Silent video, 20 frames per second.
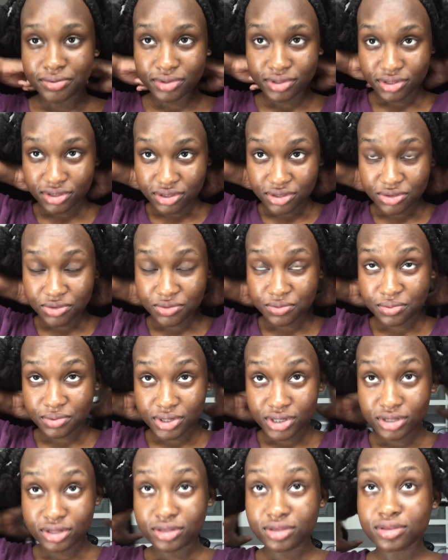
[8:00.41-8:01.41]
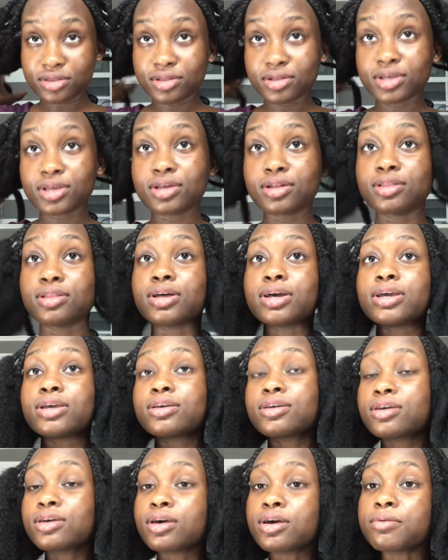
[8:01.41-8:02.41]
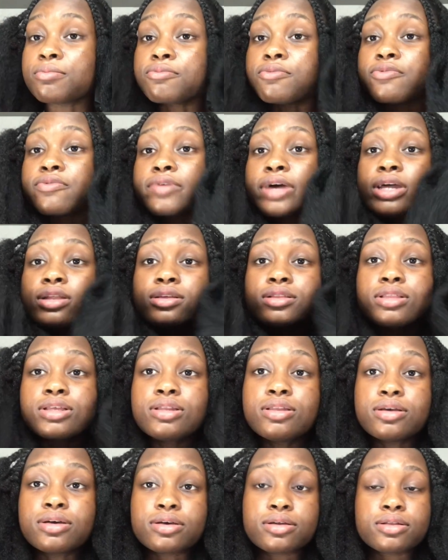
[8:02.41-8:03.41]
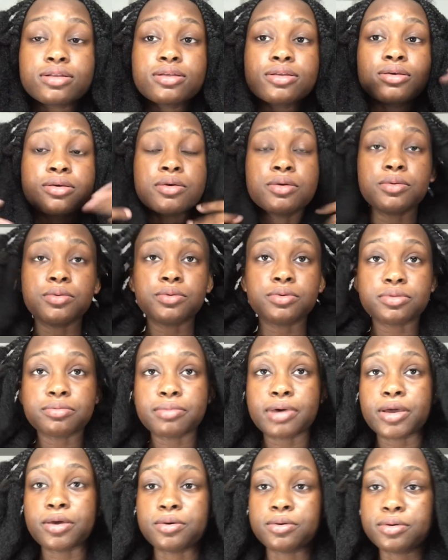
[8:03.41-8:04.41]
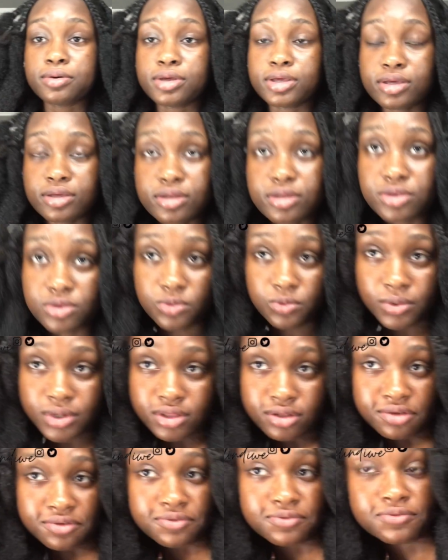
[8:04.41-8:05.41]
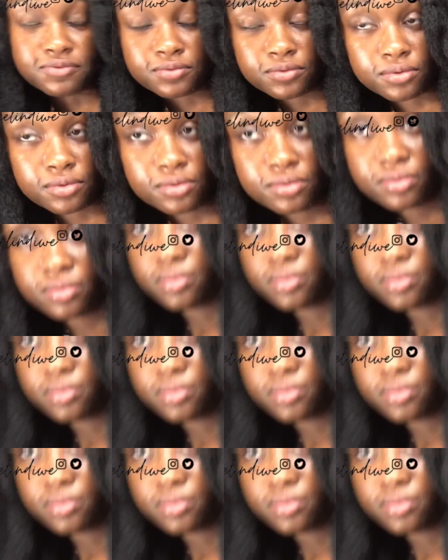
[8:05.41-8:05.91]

this is what it's looking like. I'm finally done with my whole head. It's really full.